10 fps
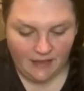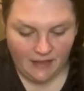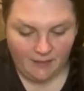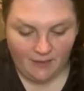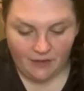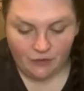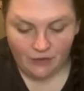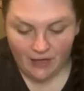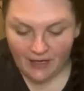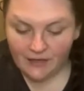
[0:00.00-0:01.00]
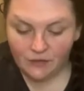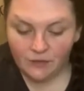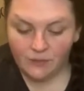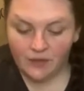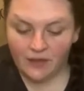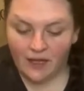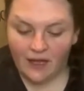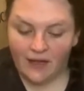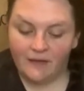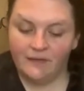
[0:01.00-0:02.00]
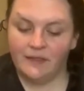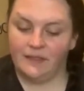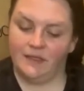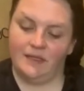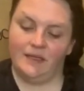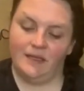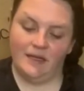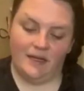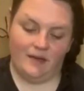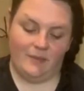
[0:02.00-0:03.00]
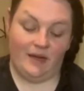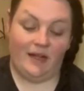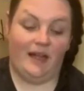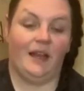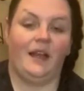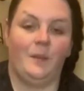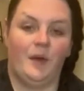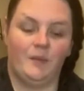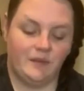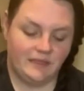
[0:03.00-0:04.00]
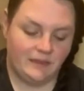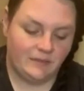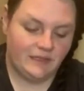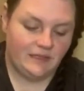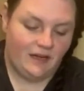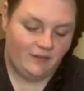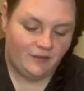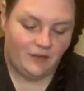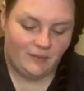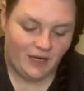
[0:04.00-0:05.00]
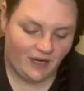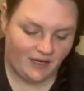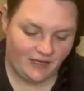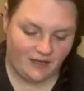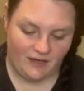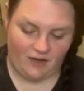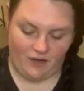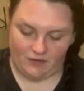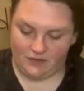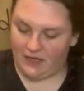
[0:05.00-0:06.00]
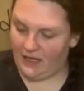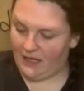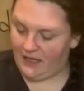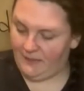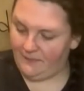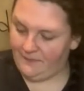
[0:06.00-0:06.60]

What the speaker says: I'm gonna try to do more lives, but I gotta come up with some stuff so I'm not on here a long time.